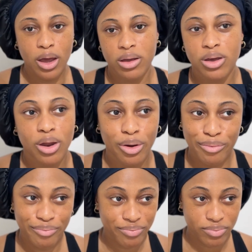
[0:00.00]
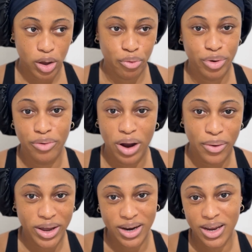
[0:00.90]
you know,
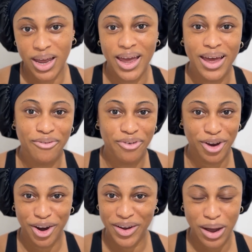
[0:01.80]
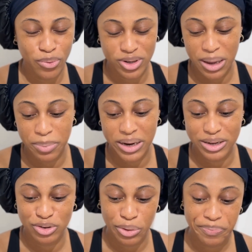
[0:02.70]
rerouting and figuring out what's happening.
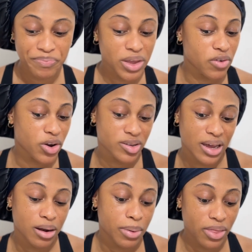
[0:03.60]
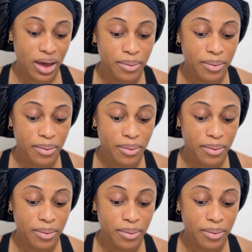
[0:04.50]
So very excited about that.